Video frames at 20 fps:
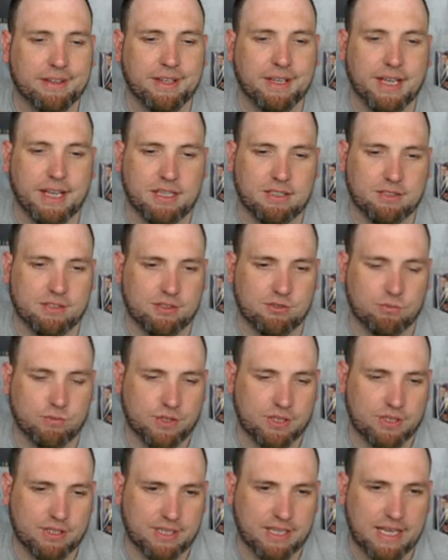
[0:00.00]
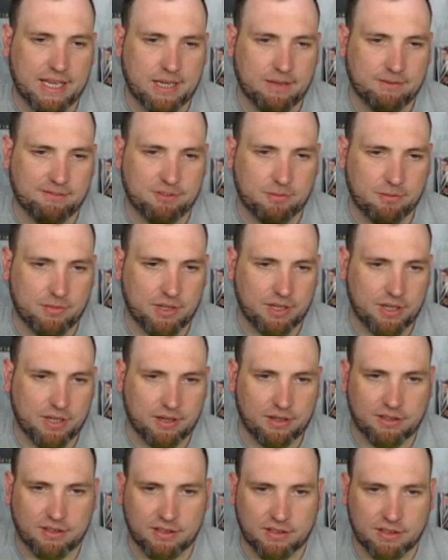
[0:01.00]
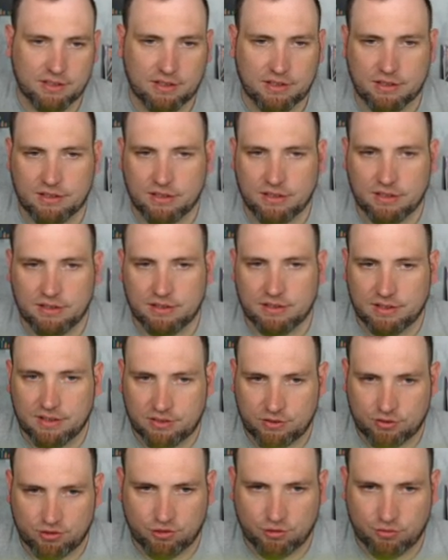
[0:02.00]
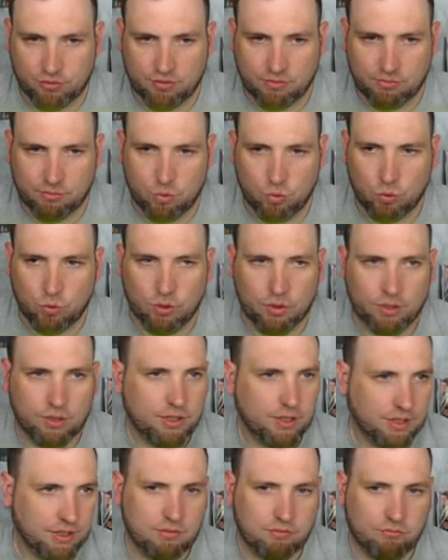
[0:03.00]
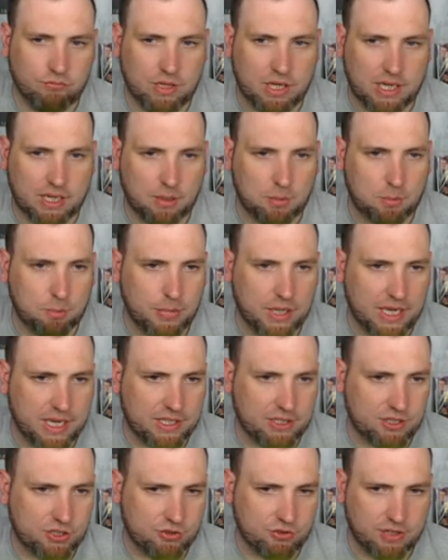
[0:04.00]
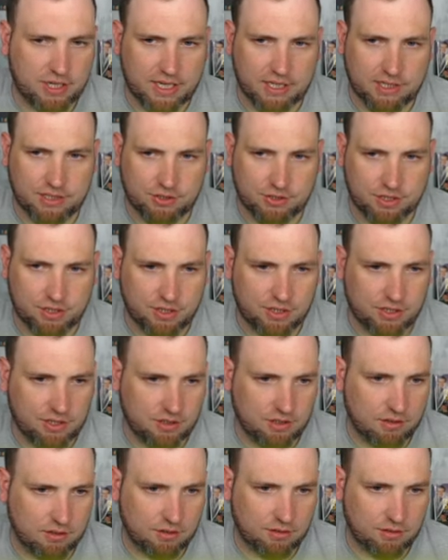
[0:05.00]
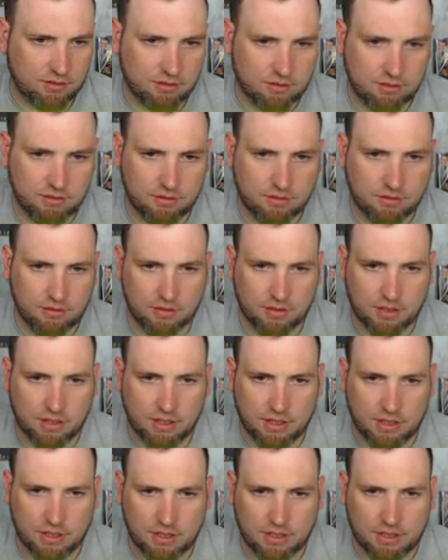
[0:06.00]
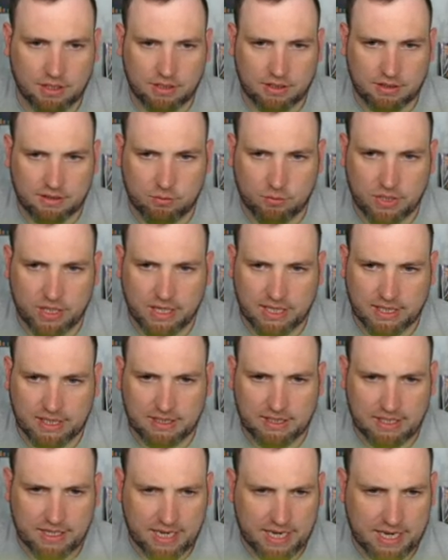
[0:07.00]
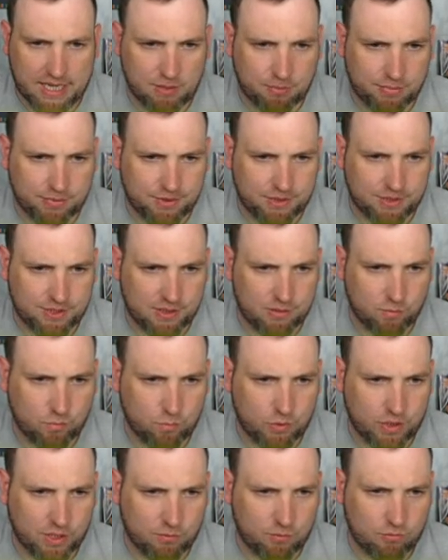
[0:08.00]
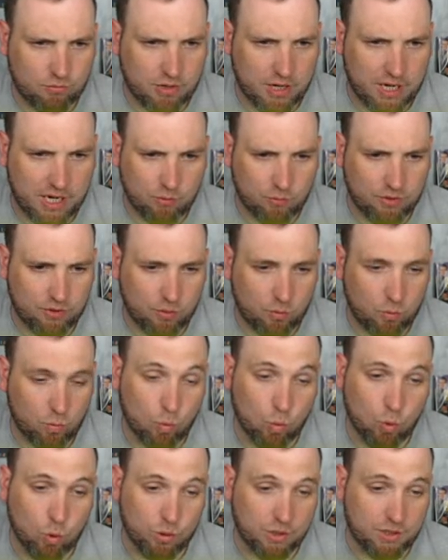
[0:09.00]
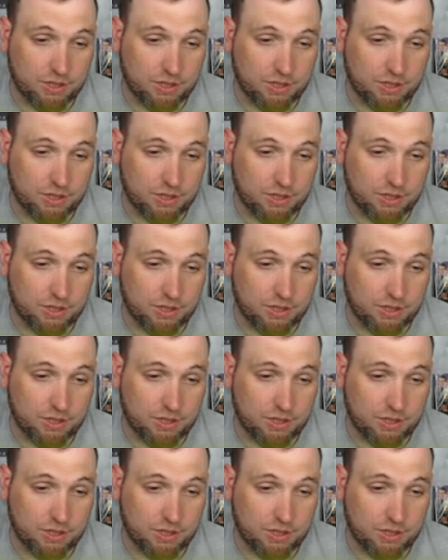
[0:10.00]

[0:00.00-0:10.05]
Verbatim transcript: and just win the game from there. Control the board. Not a bad strategy at all. Then we had a 90% win rate with a War